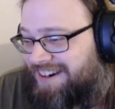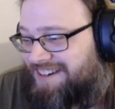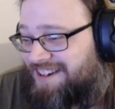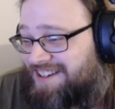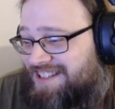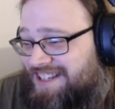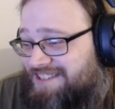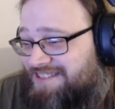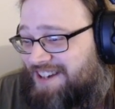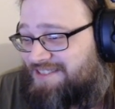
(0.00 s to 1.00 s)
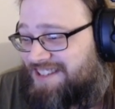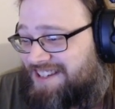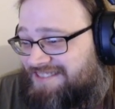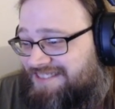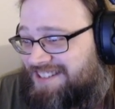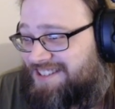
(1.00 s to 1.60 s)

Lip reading: Are y'all seeing what I'm seeing with this